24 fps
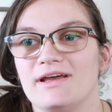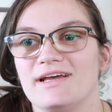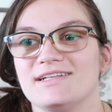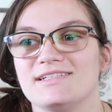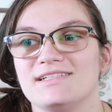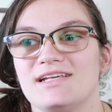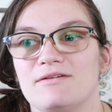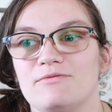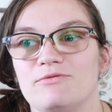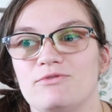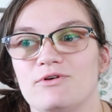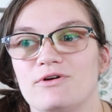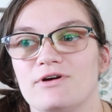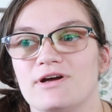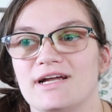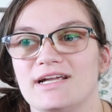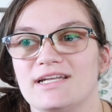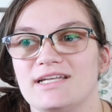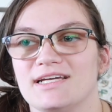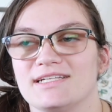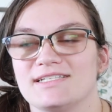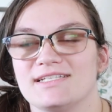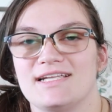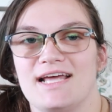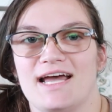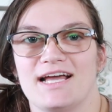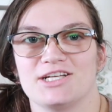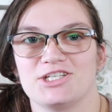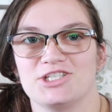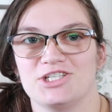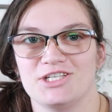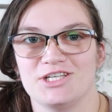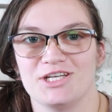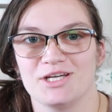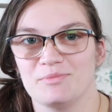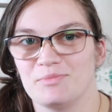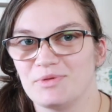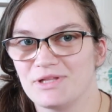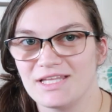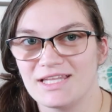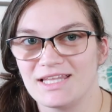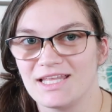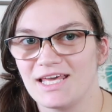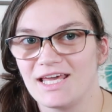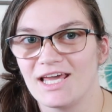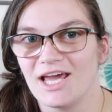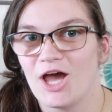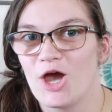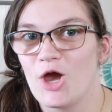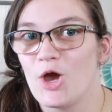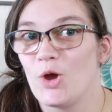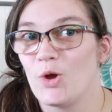except for it doesn't actually completely